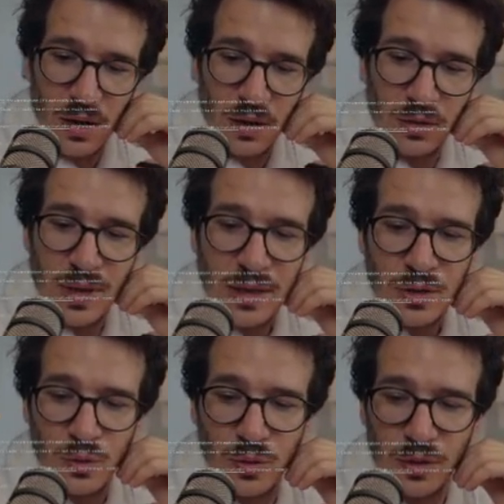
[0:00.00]
Oh, that's
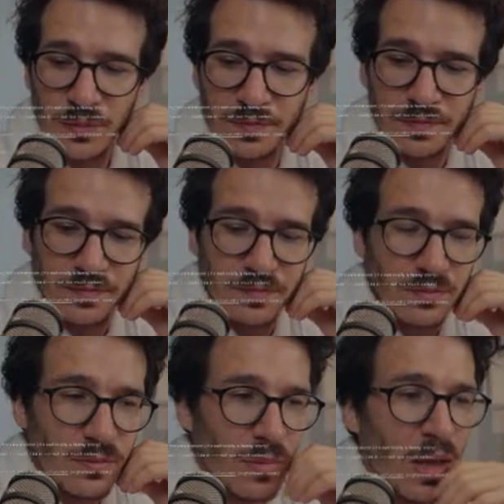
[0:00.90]
cool.
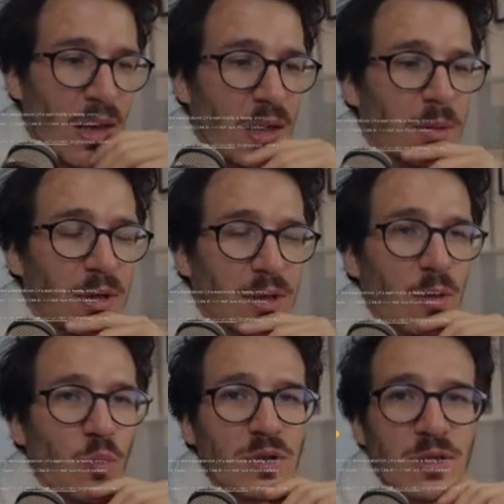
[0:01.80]
But
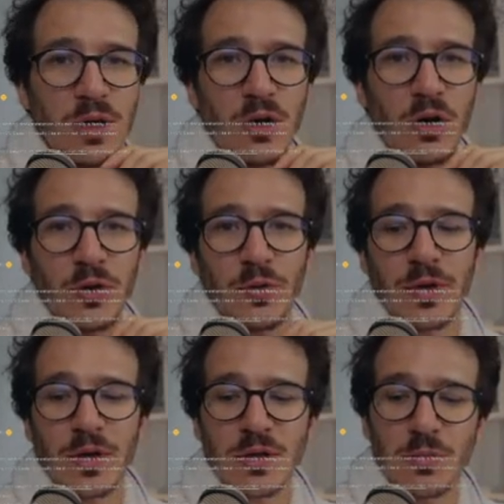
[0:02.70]
what's the
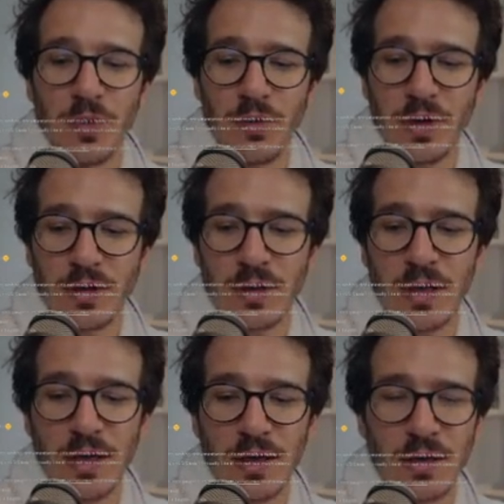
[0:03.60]
authoring experience
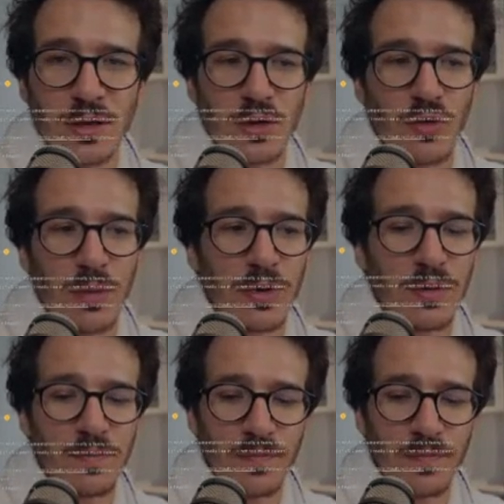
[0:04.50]
like in Strapi?